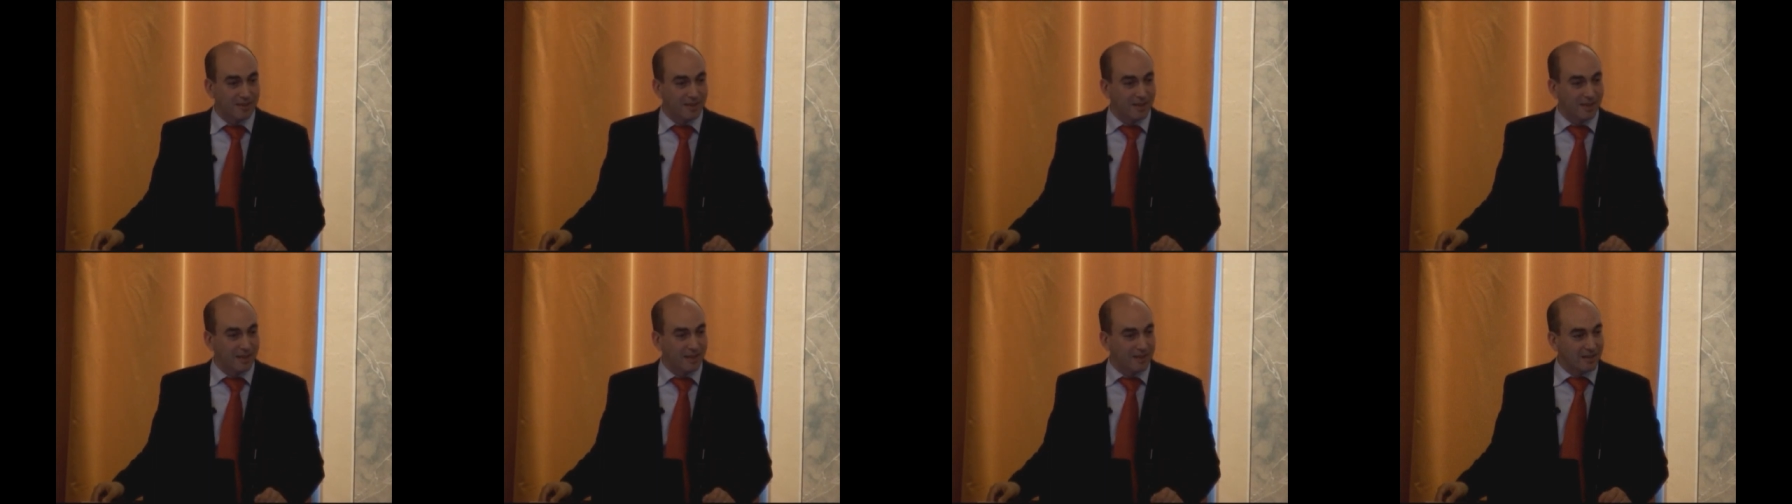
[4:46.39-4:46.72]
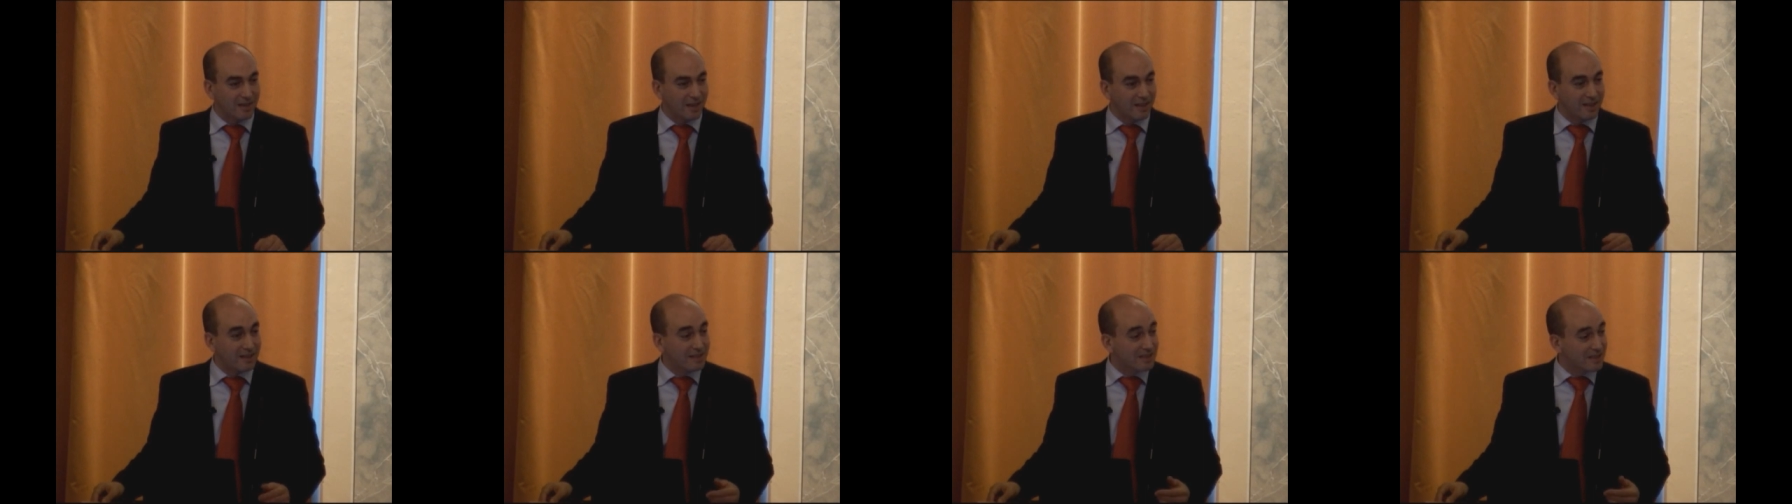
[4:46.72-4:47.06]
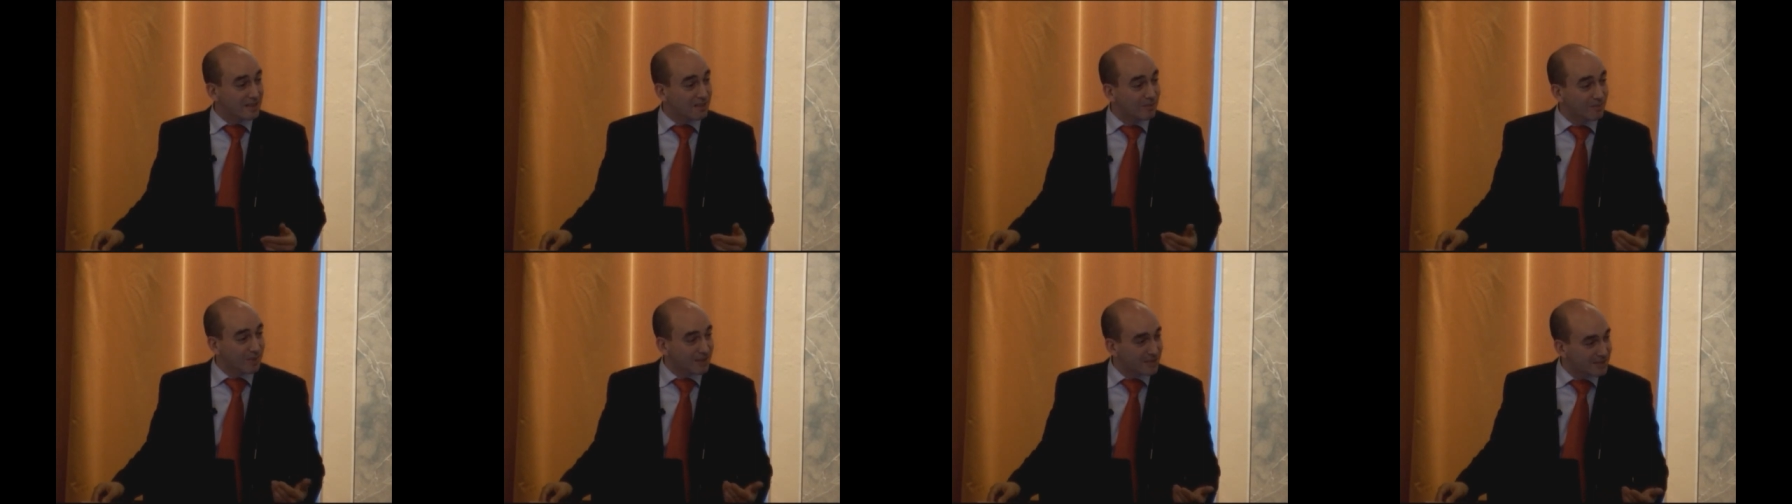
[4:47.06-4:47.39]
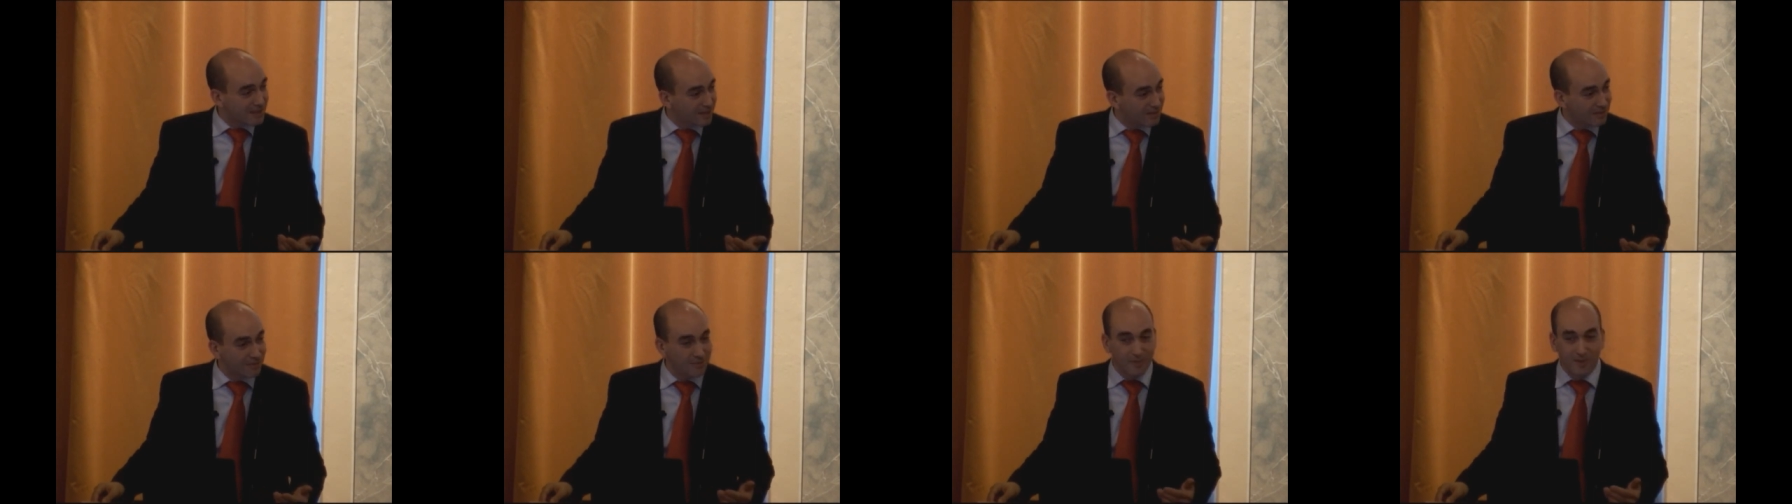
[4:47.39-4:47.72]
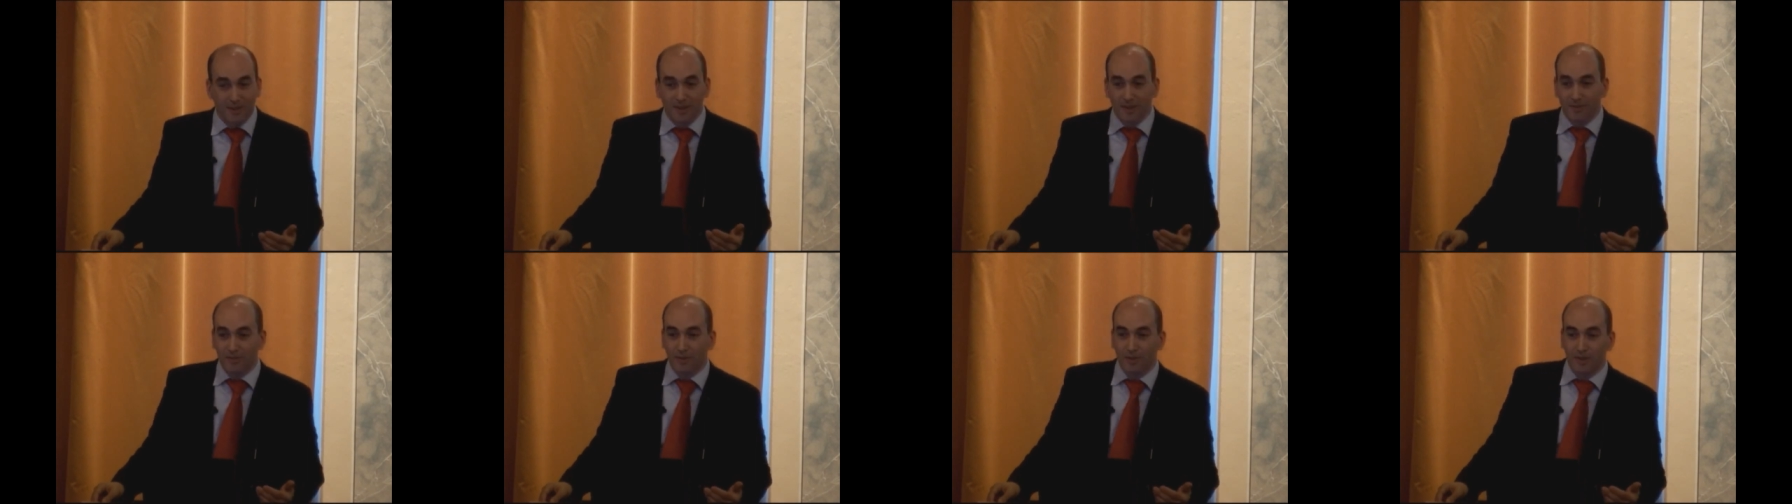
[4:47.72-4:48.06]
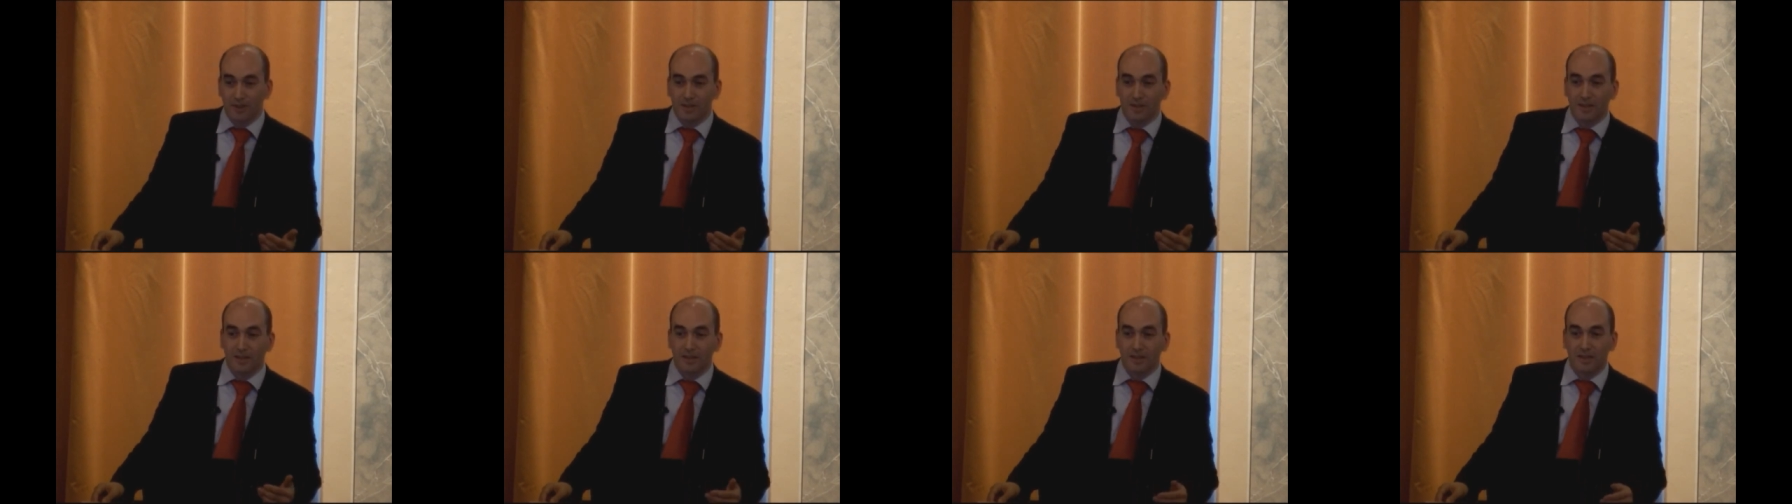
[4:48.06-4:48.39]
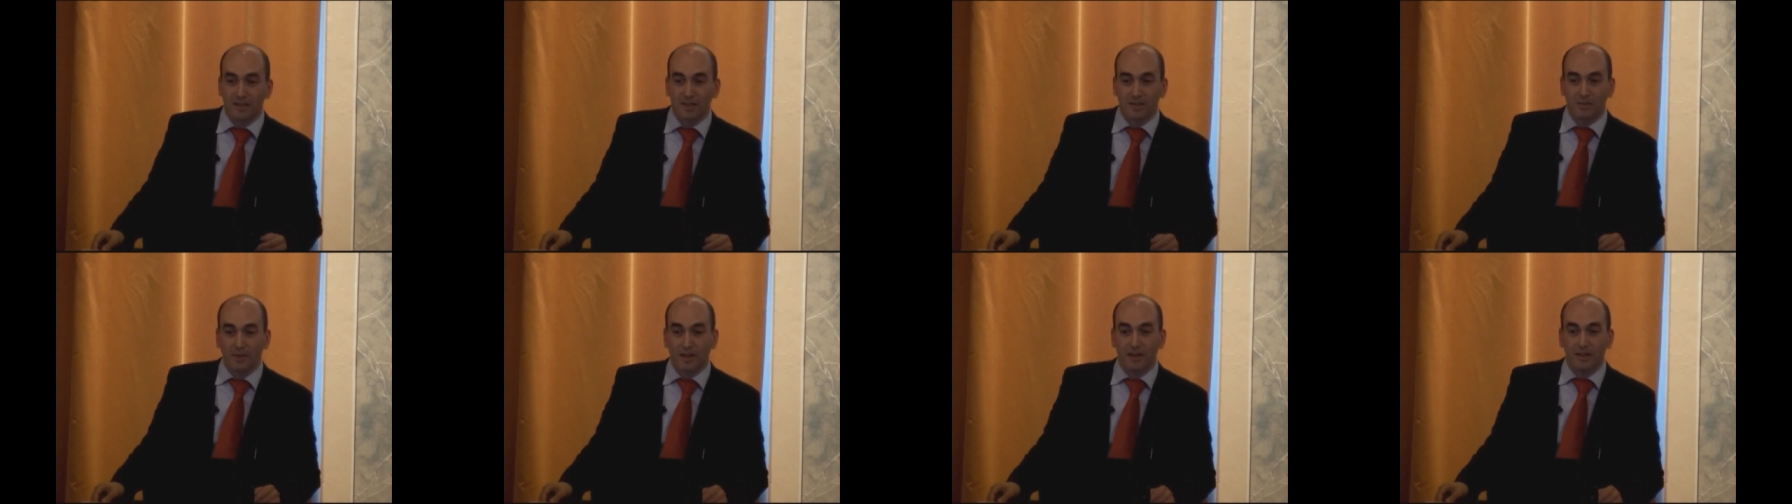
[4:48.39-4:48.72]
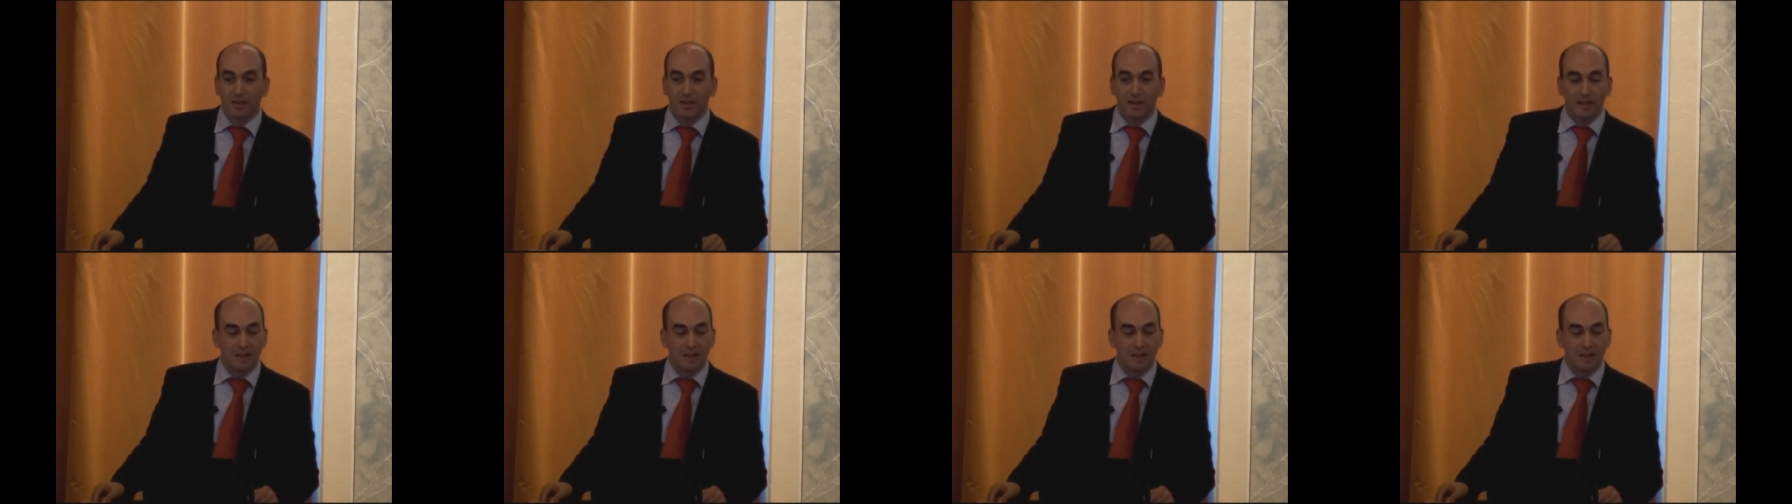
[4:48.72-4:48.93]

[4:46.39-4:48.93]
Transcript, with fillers: And I consider myself very fortunate as well